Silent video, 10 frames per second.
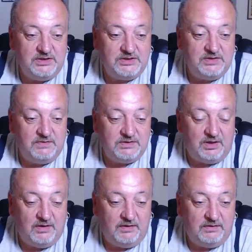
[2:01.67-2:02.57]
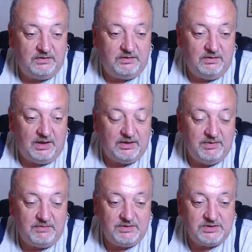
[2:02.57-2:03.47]
series and the
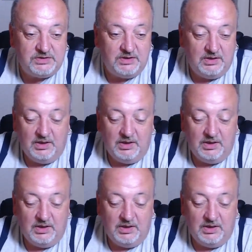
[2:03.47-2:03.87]
mirrorless,